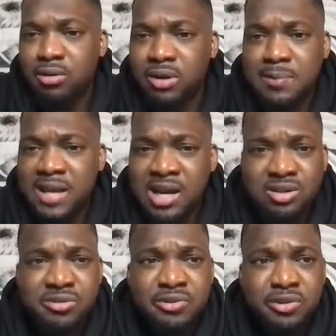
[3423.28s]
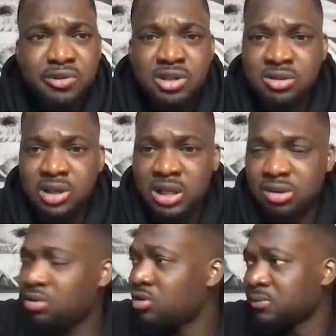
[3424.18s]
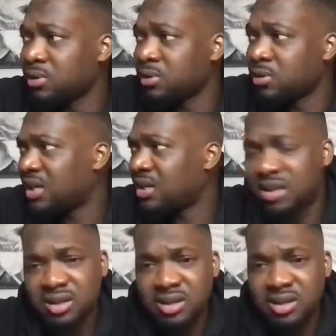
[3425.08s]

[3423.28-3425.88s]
Bro, Ibs, how do you feel? Because I don't know, bro. Like,